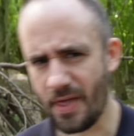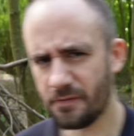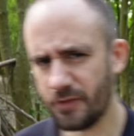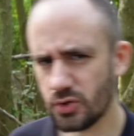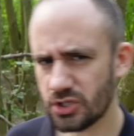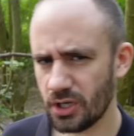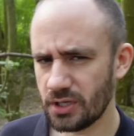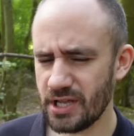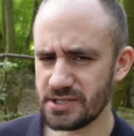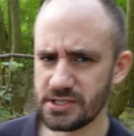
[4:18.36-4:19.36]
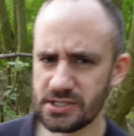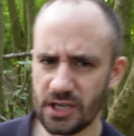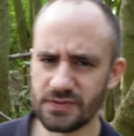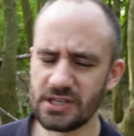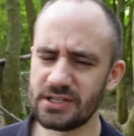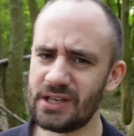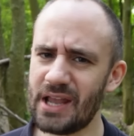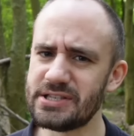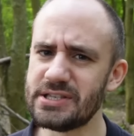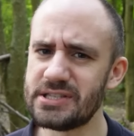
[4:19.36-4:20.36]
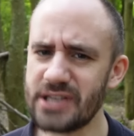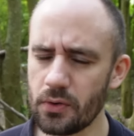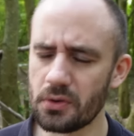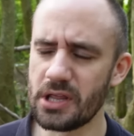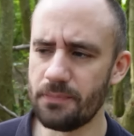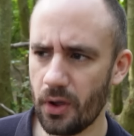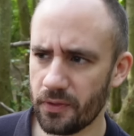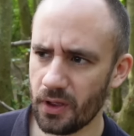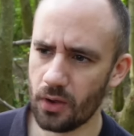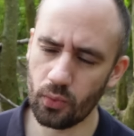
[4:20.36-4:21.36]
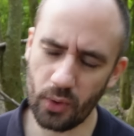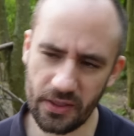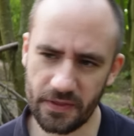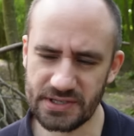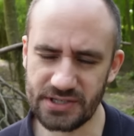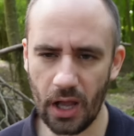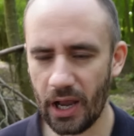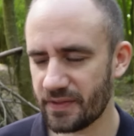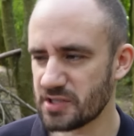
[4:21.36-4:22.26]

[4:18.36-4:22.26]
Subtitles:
then future Desert Skiffs didn't necessarily bother with the Sarlacc.